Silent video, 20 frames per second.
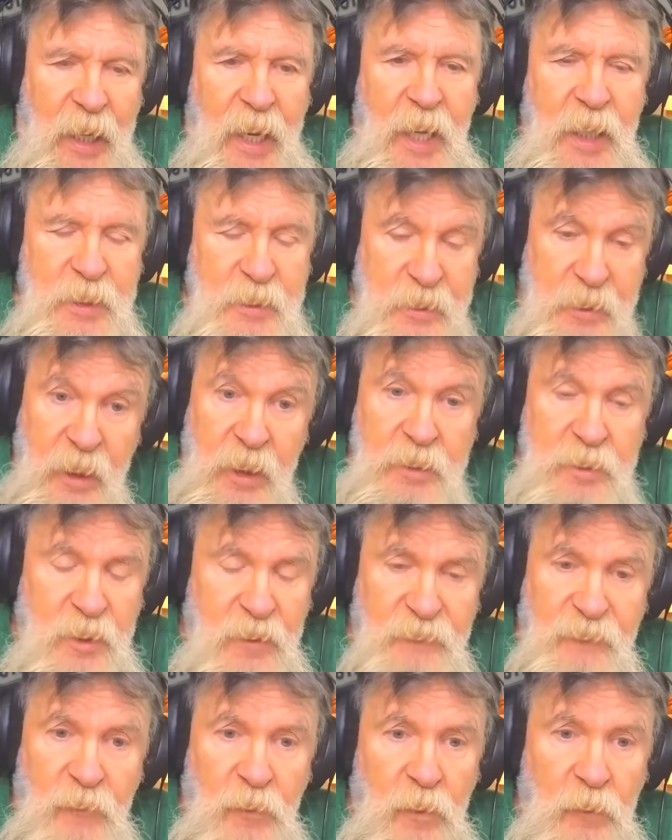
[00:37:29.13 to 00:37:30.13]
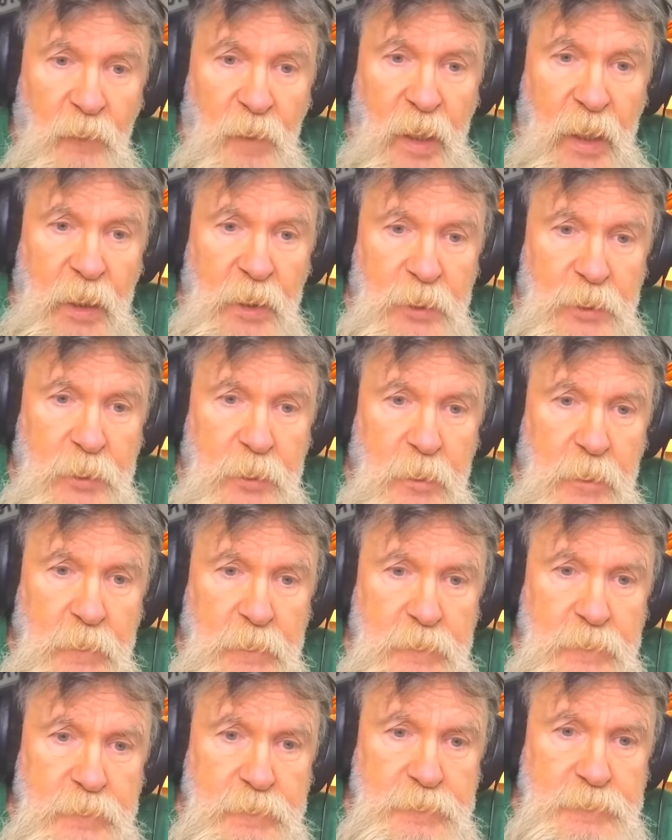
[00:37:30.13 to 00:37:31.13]
ask Dixie for a raise.
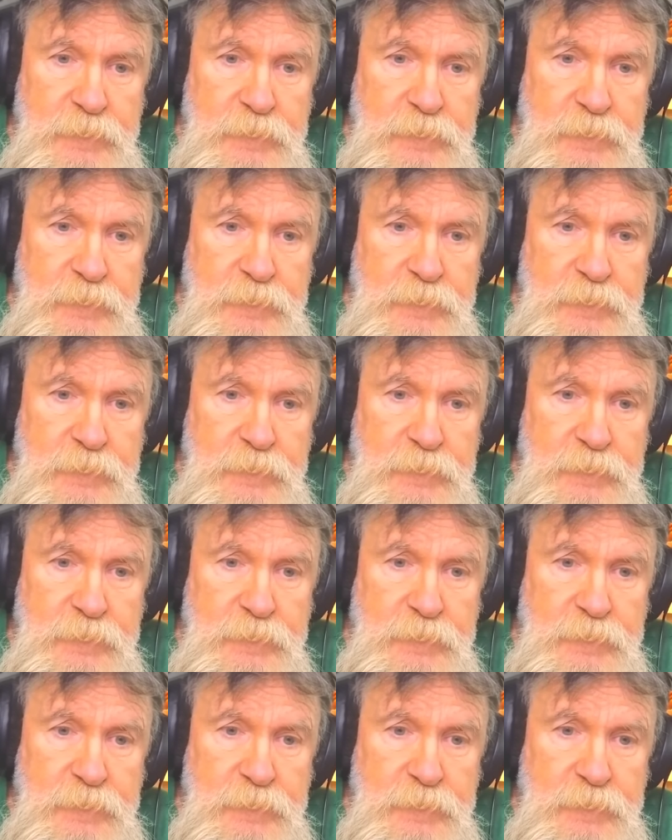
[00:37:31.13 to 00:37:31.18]
Mm-hmm.